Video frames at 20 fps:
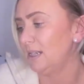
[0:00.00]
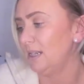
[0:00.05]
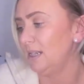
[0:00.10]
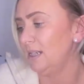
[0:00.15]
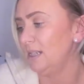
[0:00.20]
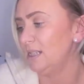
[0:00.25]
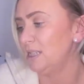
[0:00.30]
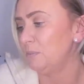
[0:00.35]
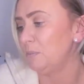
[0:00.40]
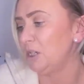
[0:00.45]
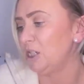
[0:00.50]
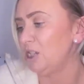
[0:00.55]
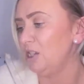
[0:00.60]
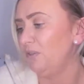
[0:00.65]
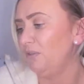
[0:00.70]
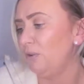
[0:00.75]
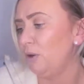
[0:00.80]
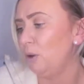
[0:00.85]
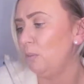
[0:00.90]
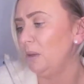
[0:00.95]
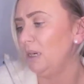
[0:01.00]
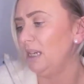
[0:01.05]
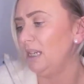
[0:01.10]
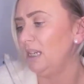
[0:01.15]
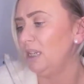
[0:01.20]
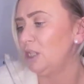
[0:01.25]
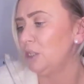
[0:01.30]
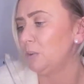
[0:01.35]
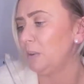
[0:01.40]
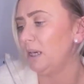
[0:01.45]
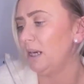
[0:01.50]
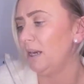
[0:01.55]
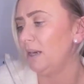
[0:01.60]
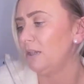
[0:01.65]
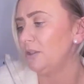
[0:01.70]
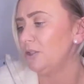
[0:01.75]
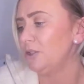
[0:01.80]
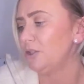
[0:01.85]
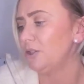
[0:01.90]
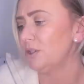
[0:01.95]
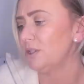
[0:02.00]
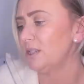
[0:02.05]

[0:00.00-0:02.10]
is specially formulated to enhance your